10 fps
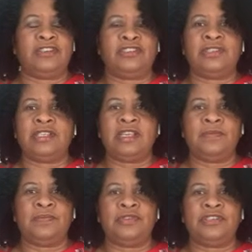Just
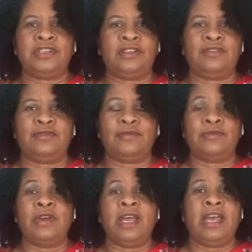keep pushing
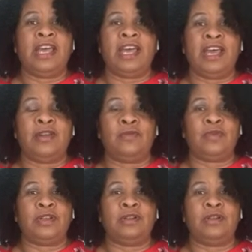through and
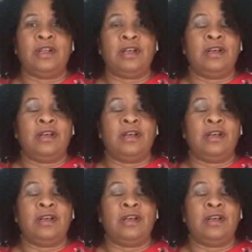we'll